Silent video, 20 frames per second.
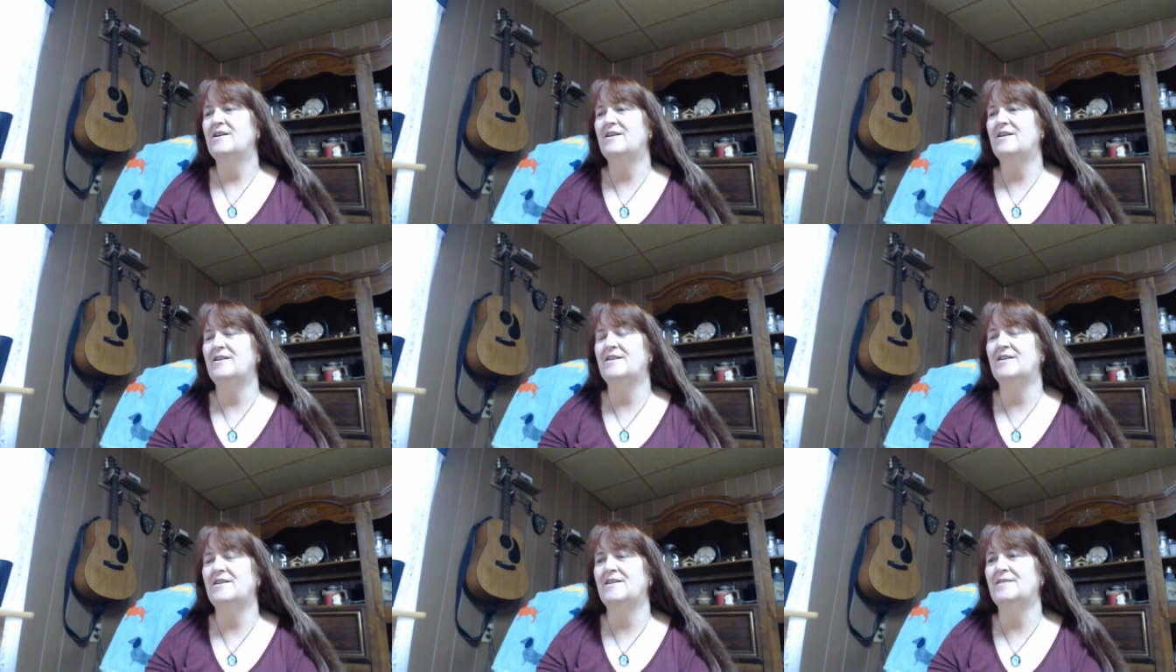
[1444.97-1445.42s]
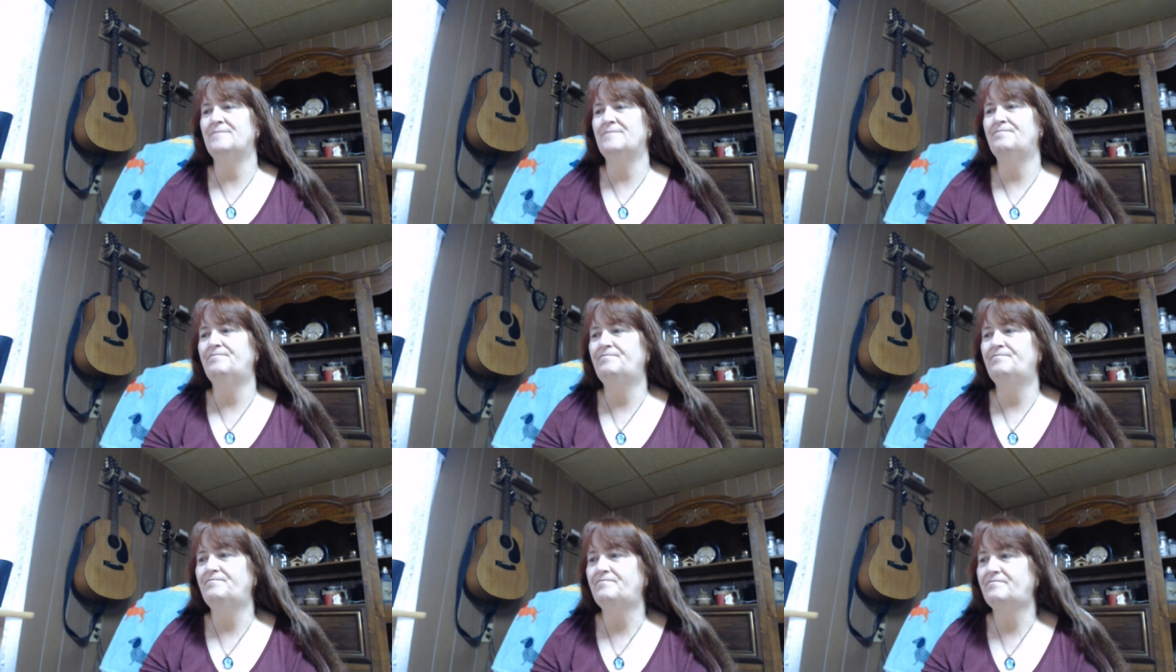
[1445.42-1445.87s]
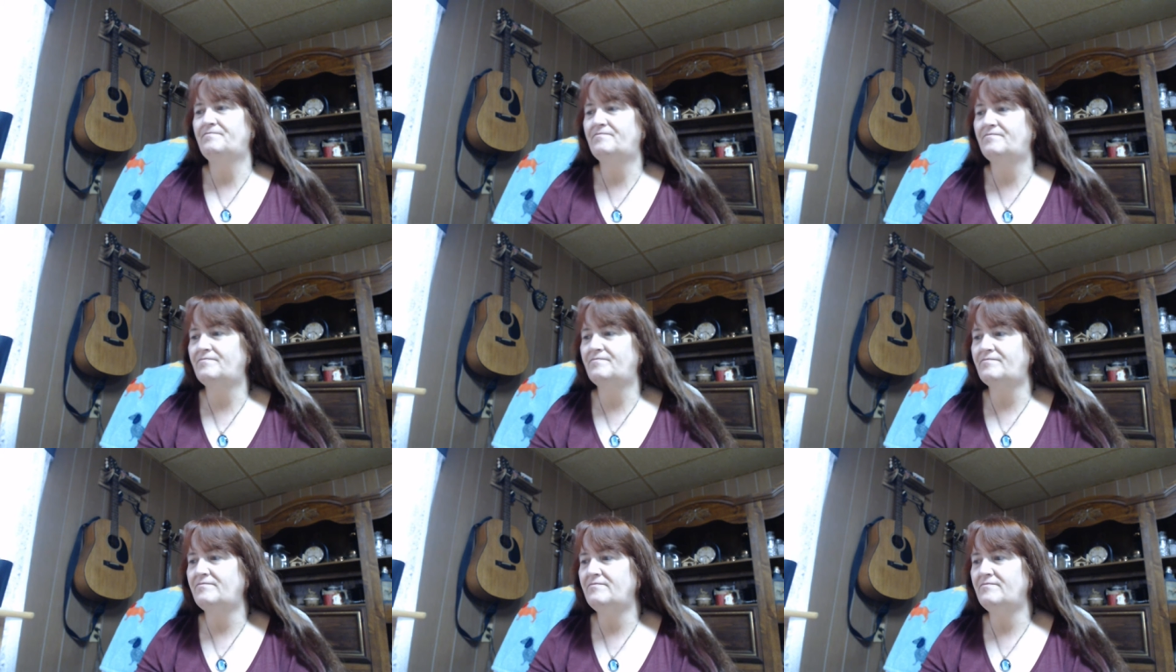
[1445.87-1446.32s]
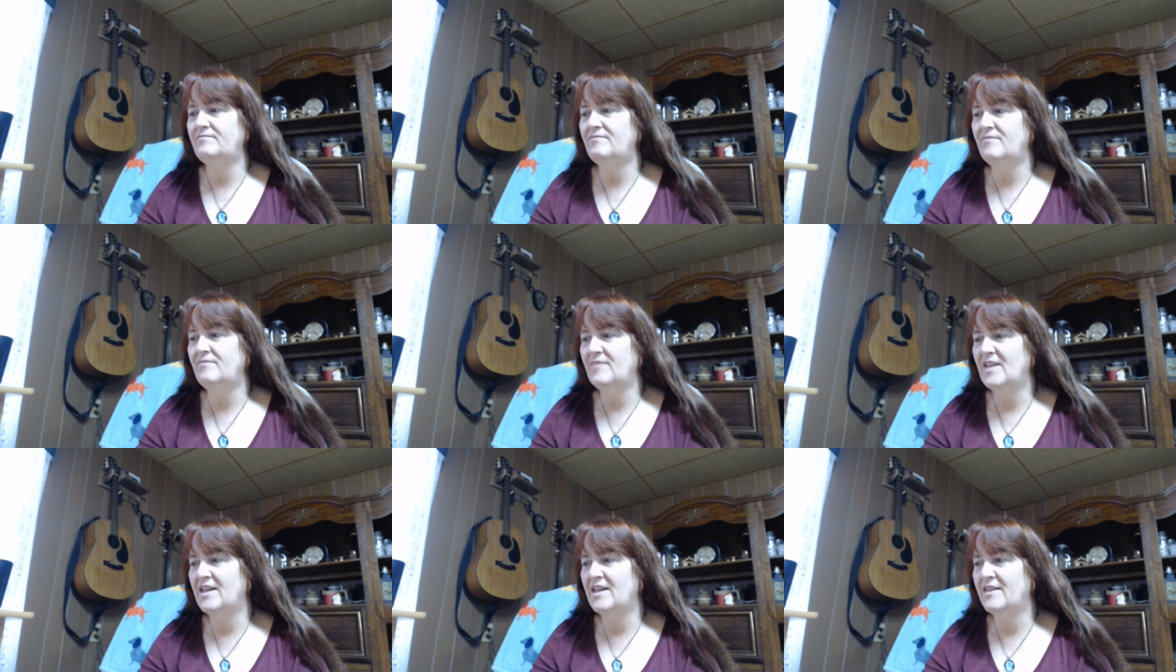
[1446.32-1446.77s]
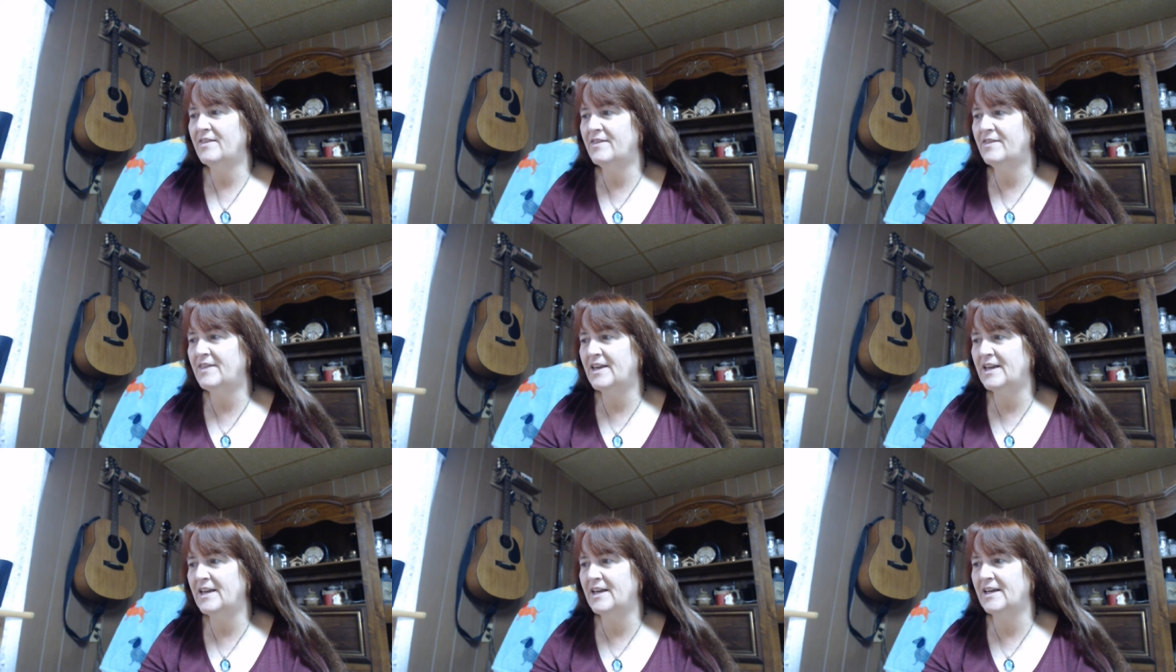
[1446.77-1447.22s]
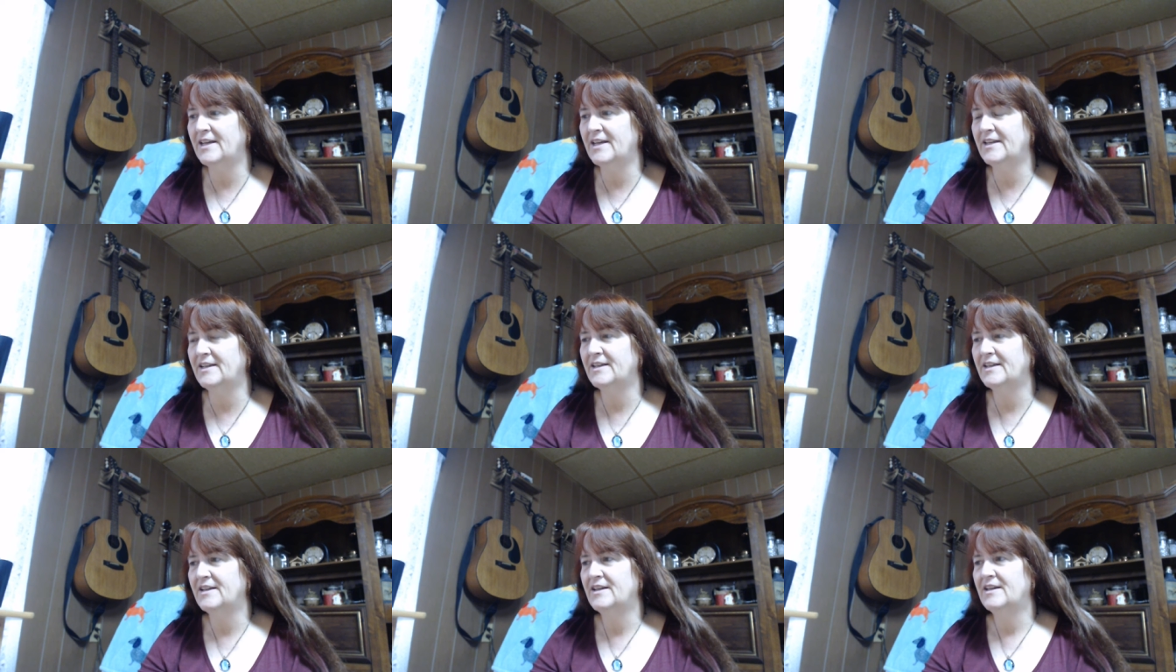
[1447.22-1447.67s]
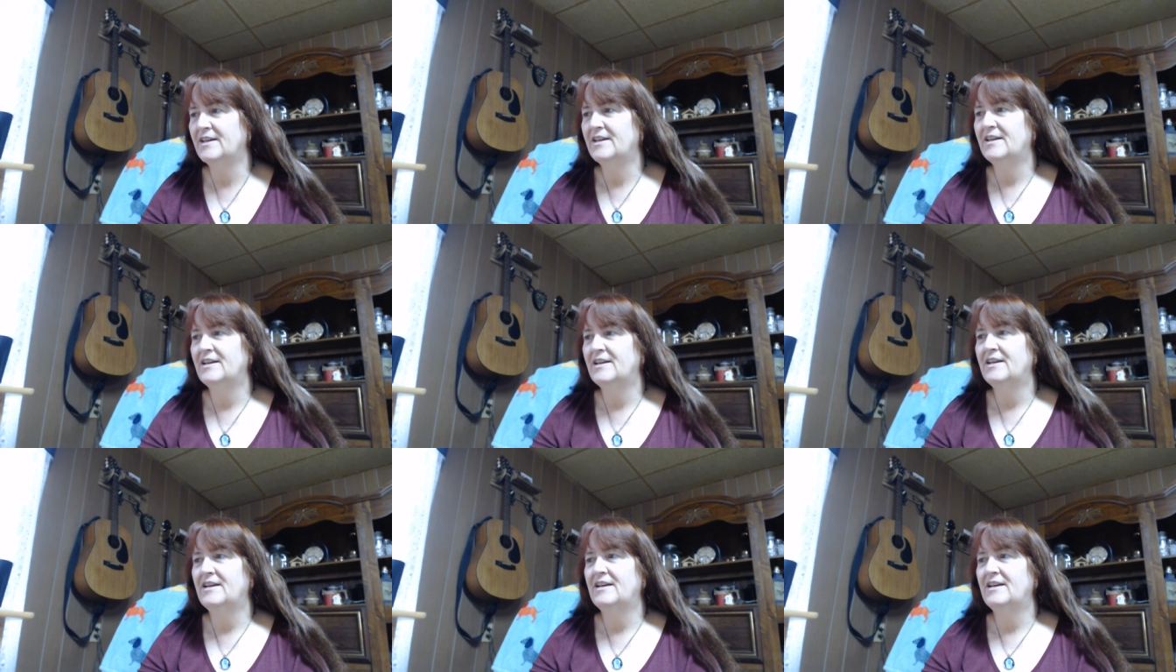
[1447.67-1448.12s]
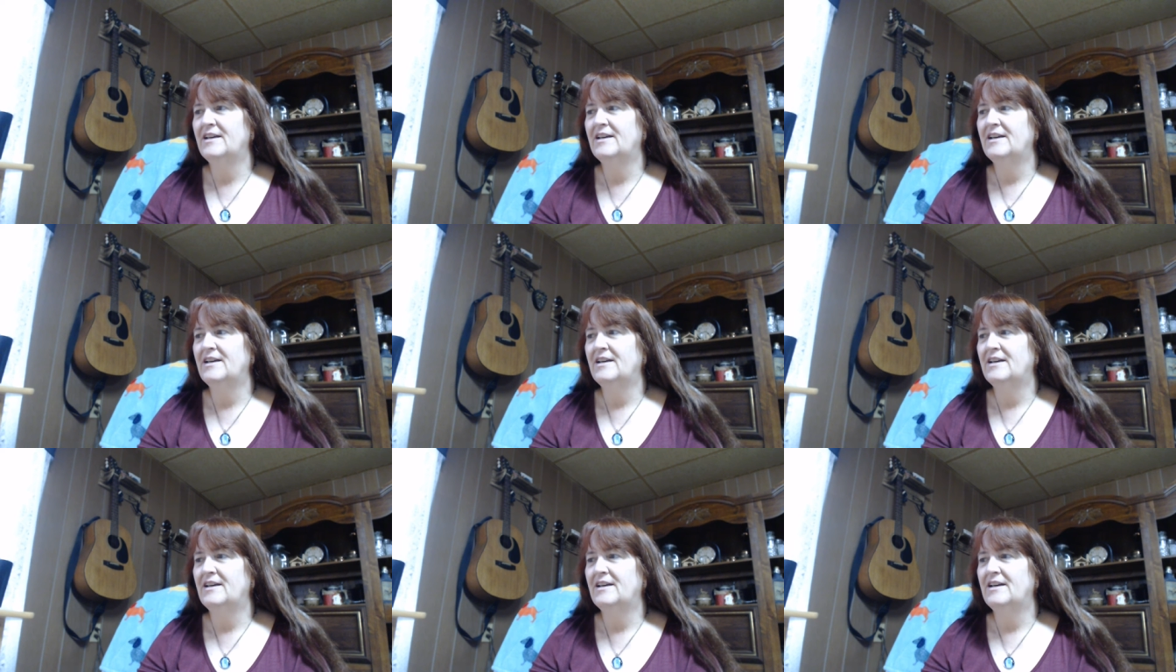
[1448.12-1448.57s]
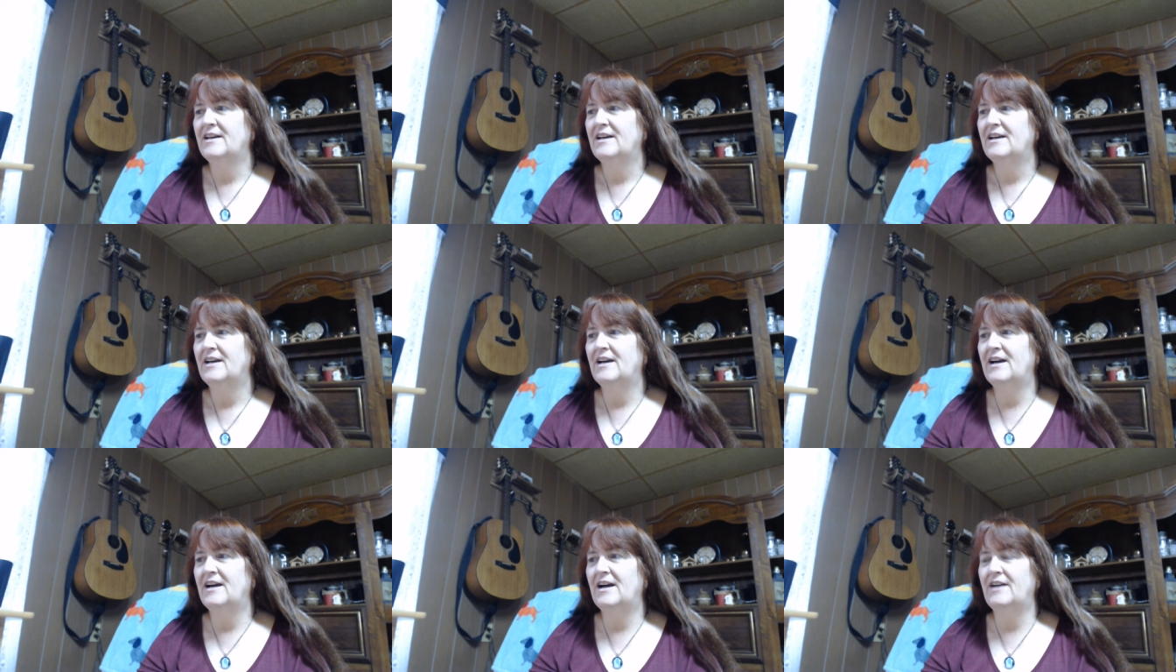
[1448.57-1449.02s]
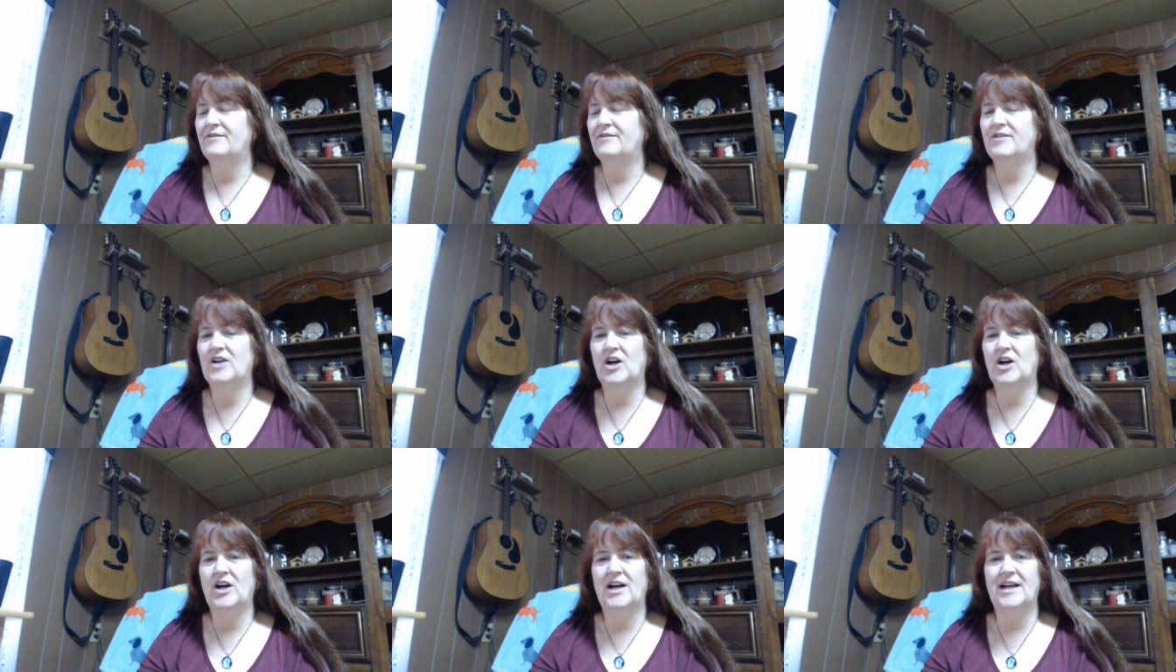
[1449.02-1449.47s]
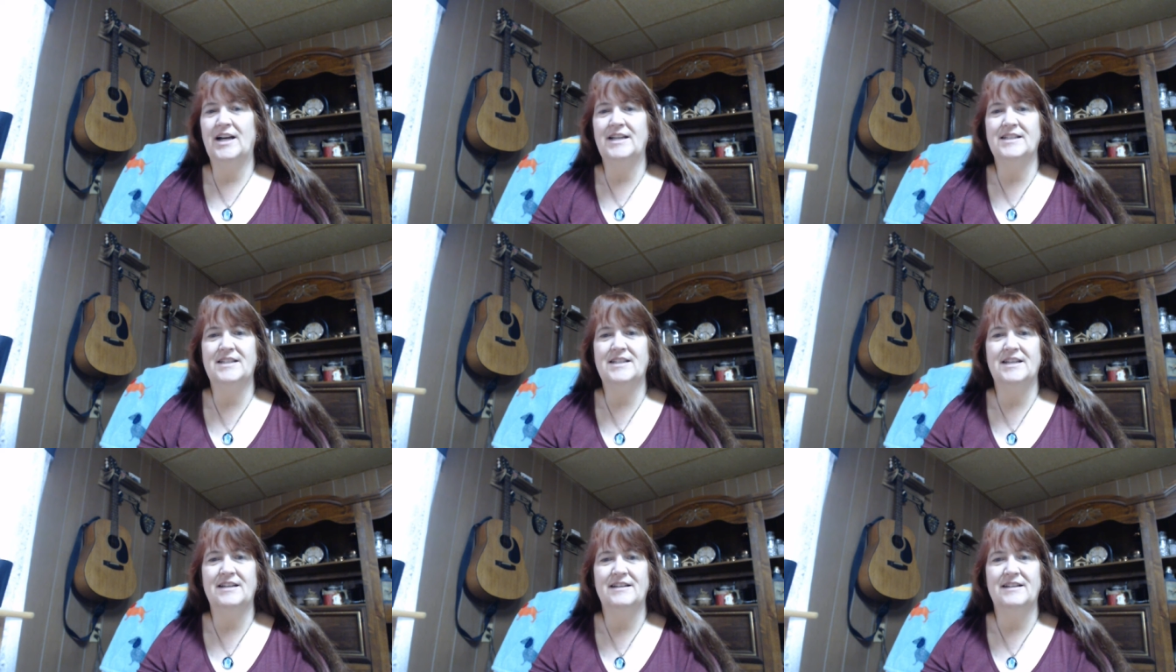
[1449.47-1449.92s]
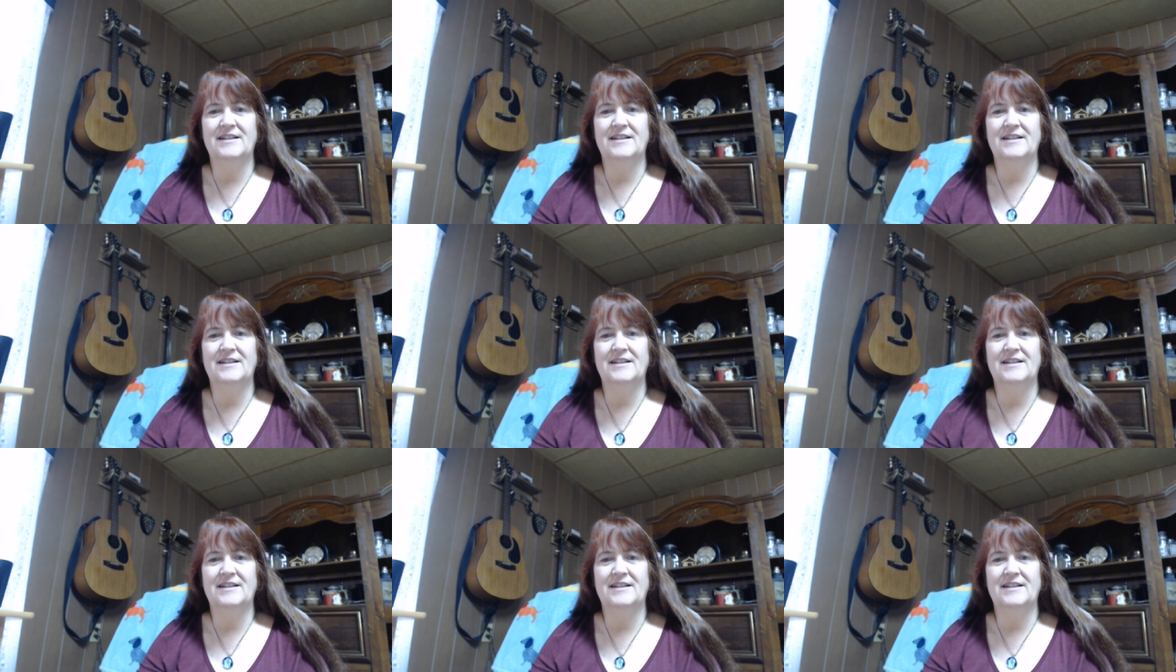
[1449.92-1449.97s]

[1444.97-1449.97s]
Um, then I've got,